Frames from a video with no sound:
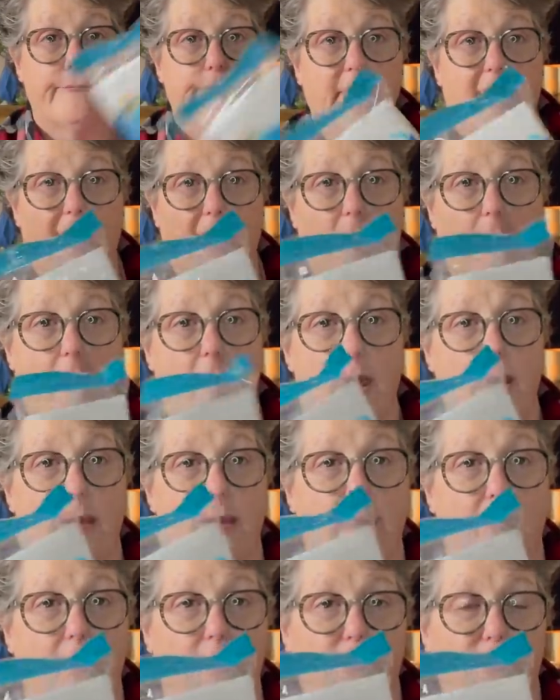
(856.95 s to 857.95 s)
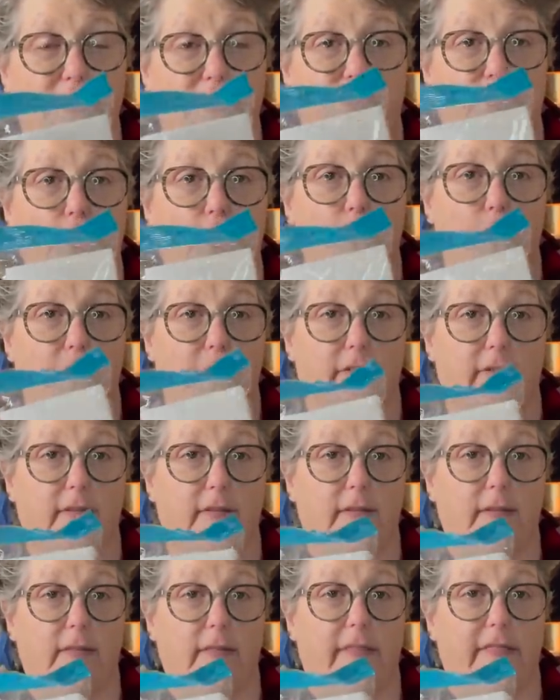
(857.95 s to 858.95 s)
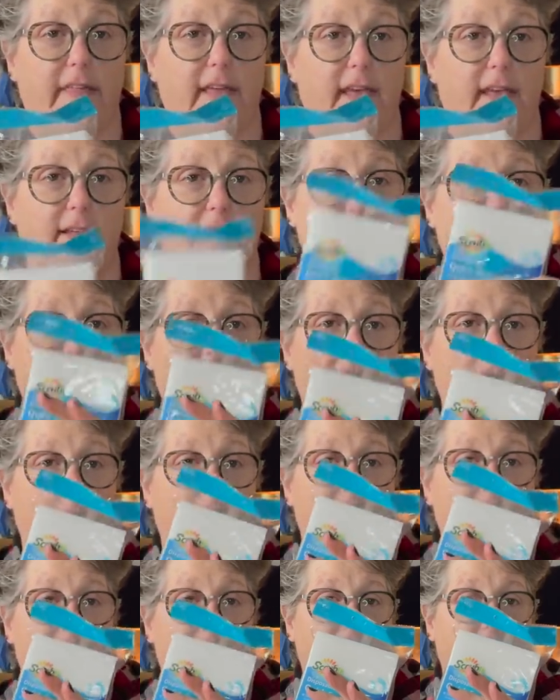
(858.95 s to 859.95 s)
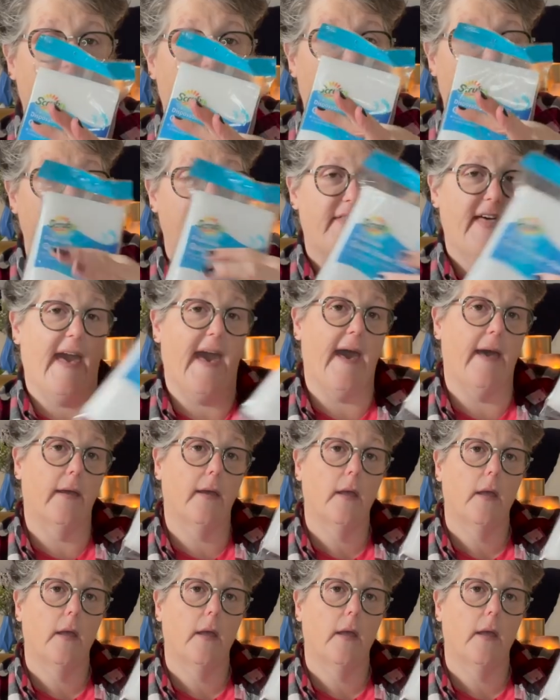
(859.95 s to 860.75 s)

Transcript: Like cut it and just use this and then you would still have that.